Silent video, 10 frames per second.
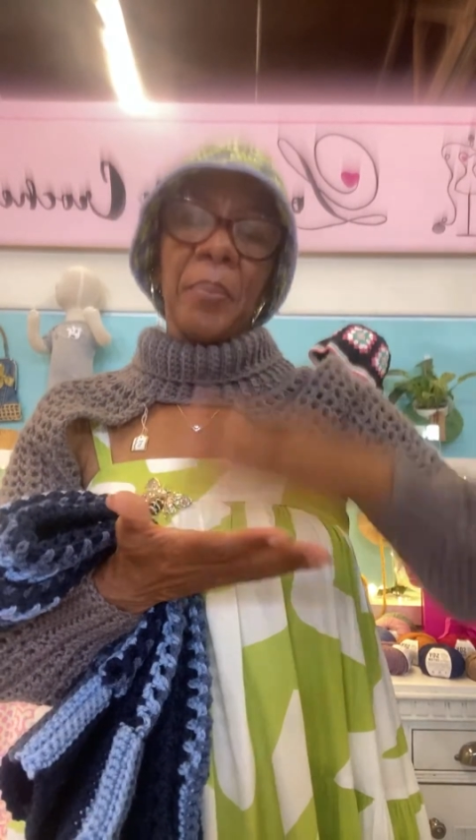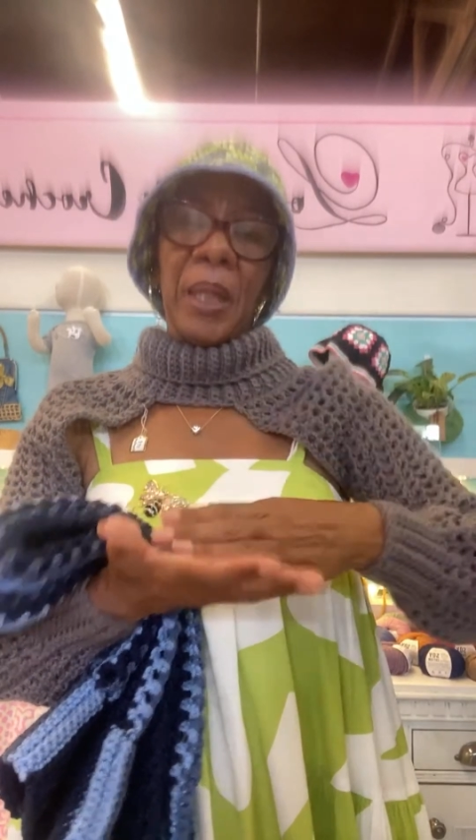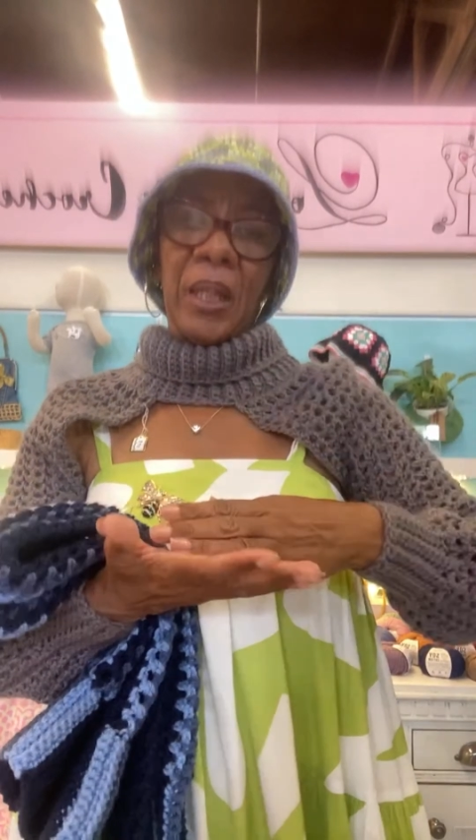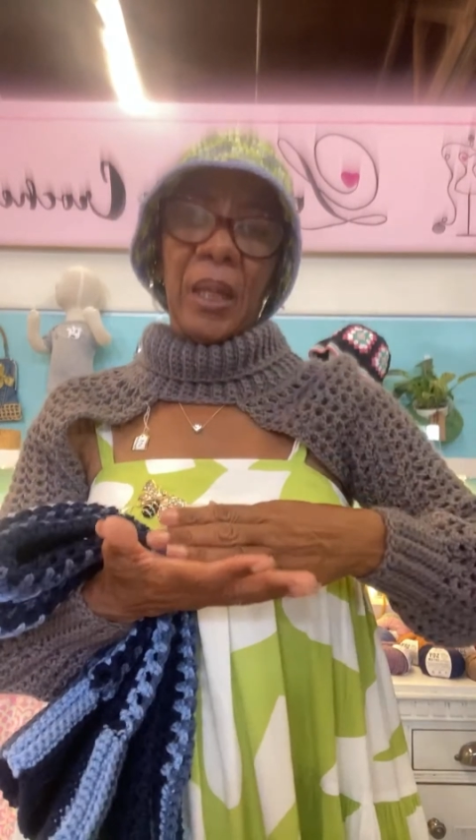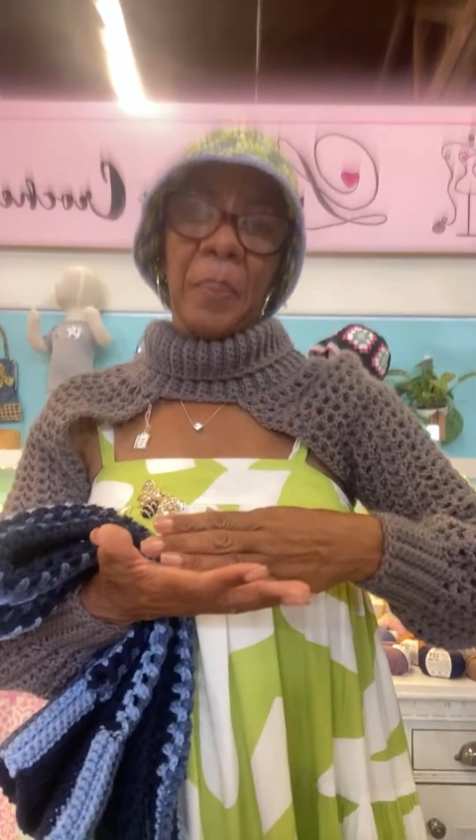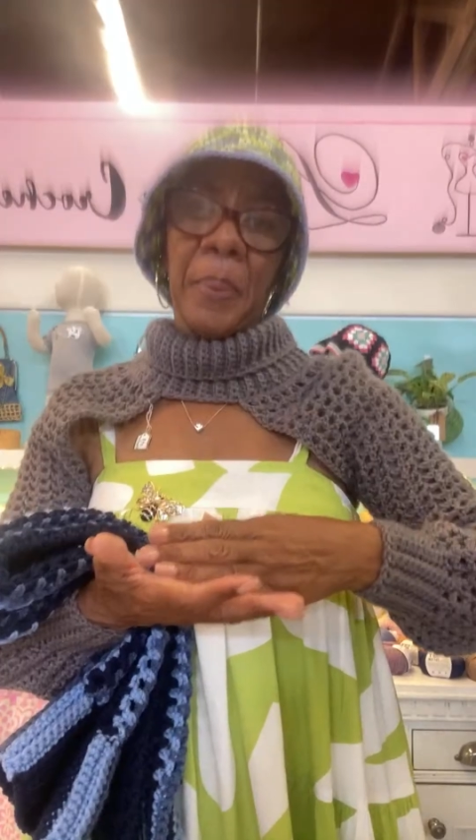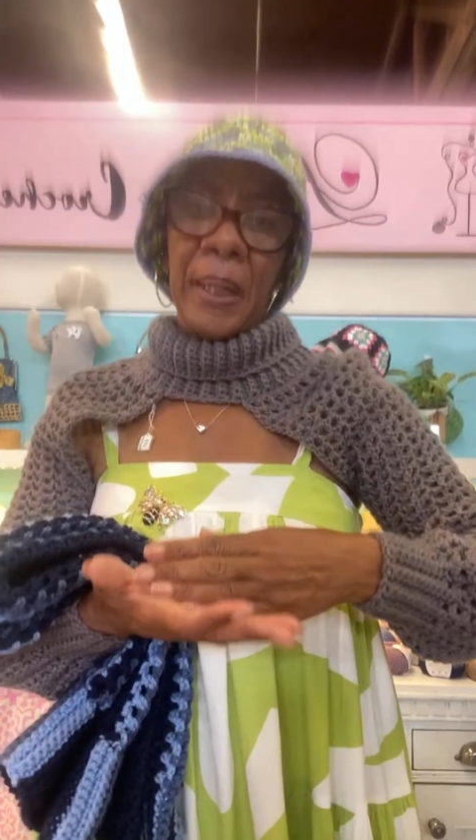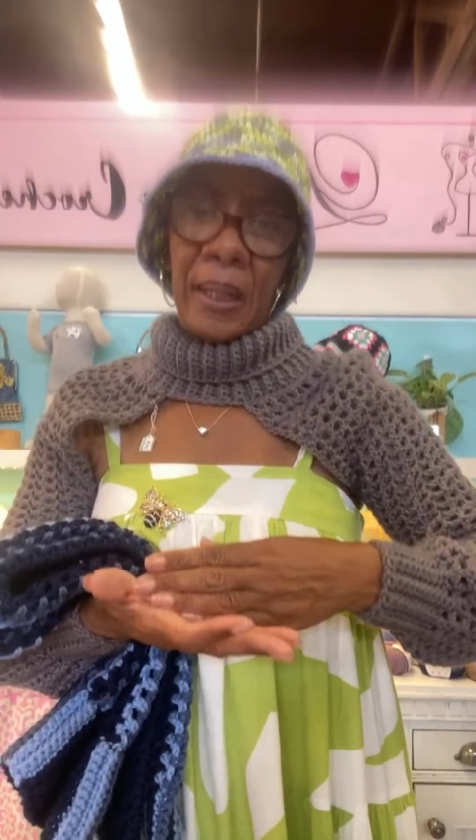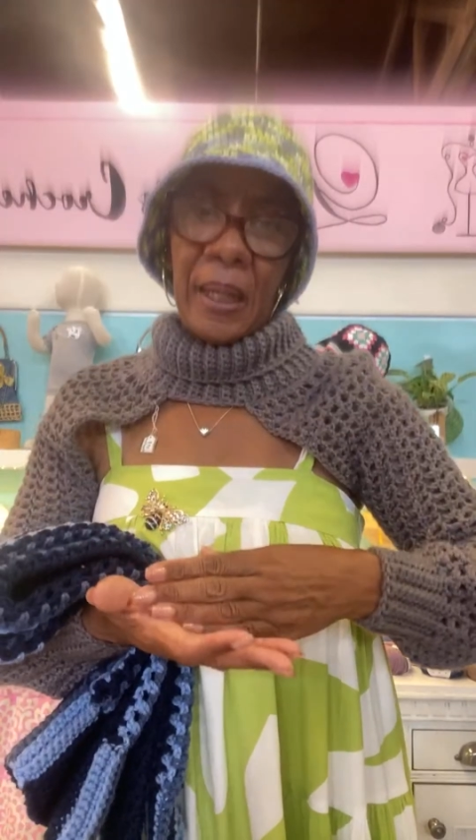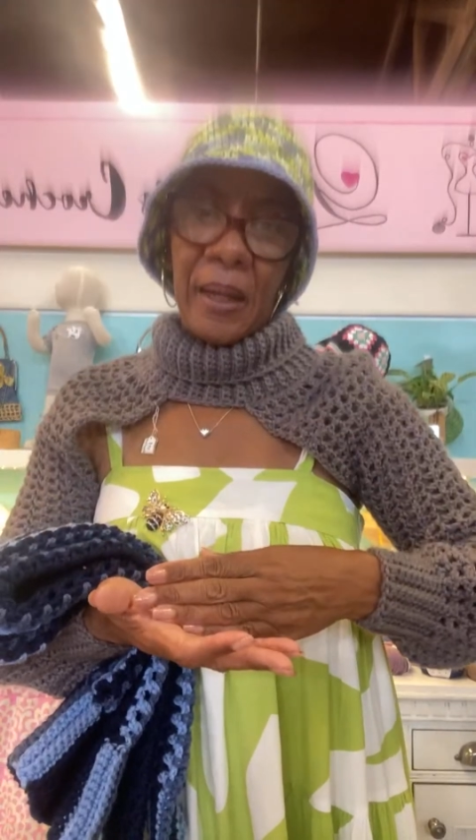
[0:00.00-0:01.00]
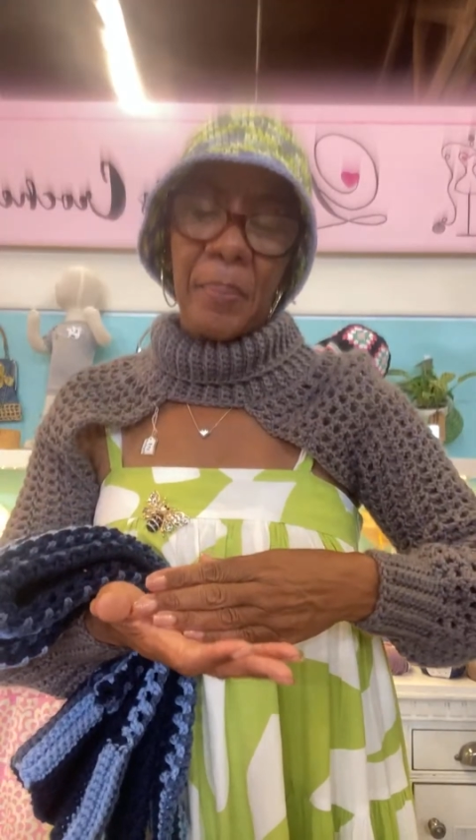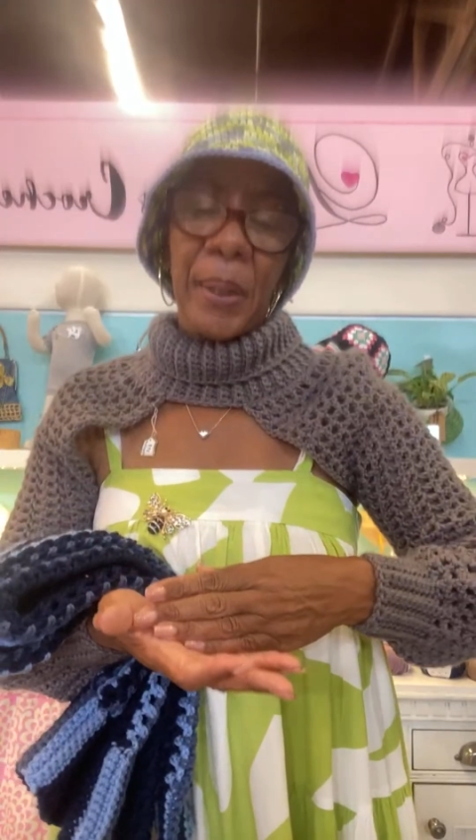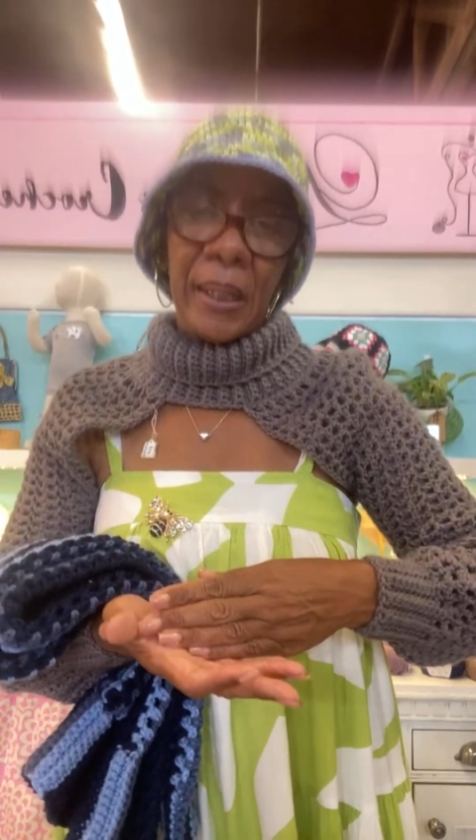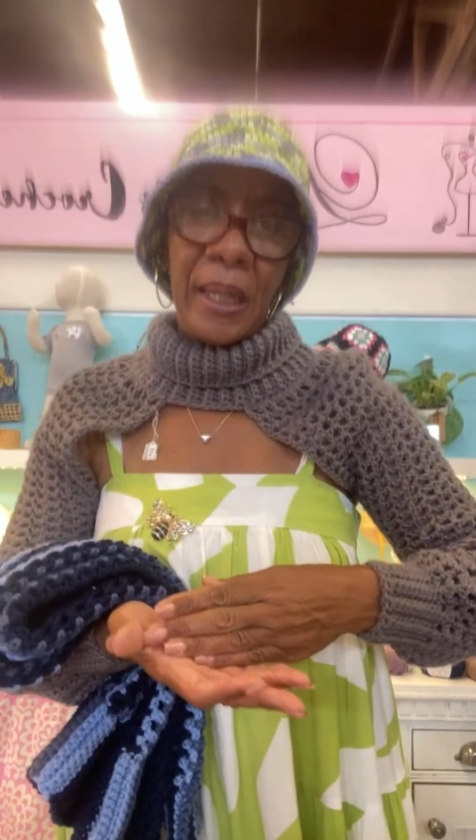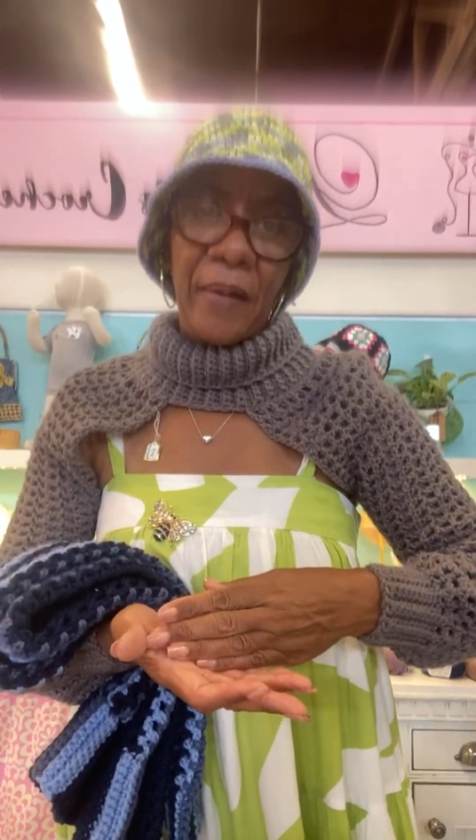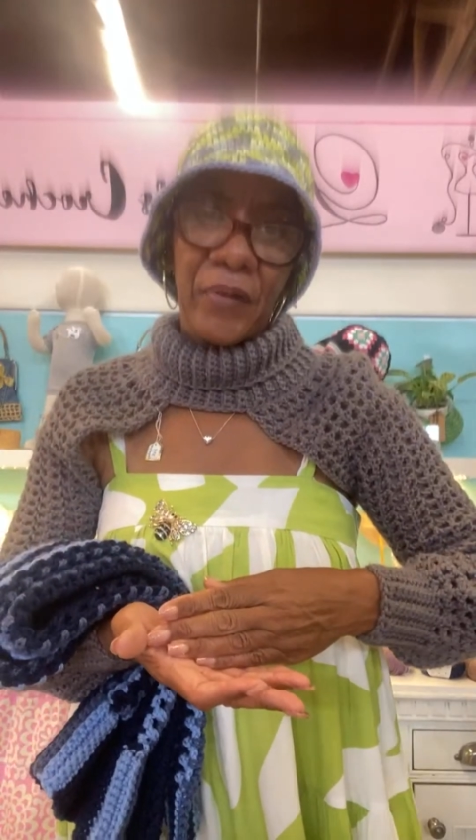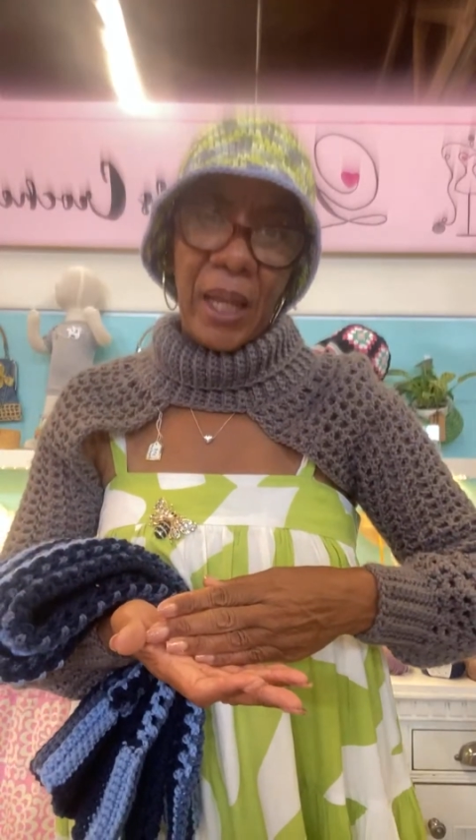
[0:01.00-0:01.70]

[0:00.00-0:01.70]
immediate PDF